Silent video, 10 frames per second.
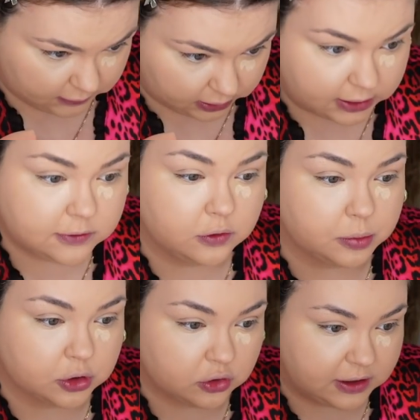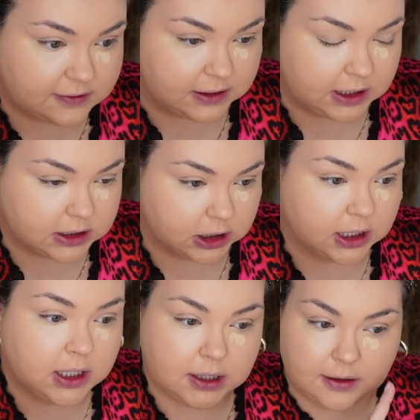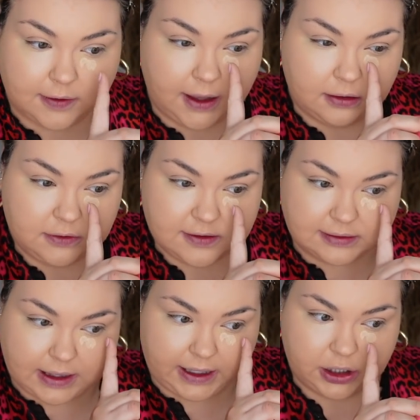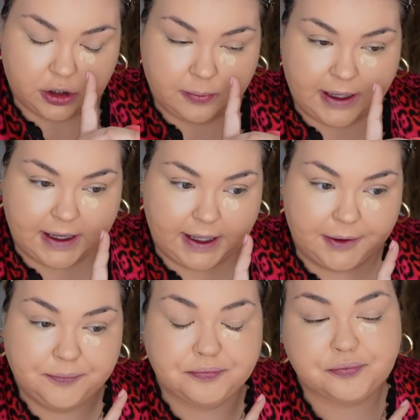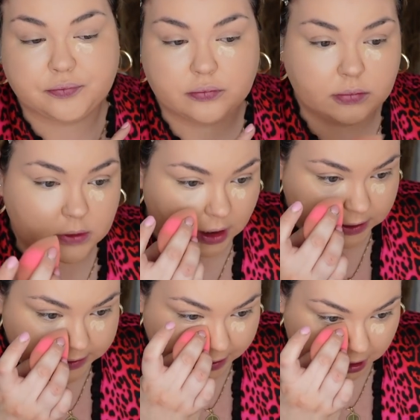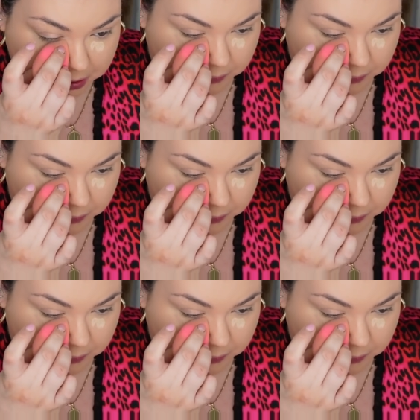not like super creasy either because I have this line under my eye and like I'll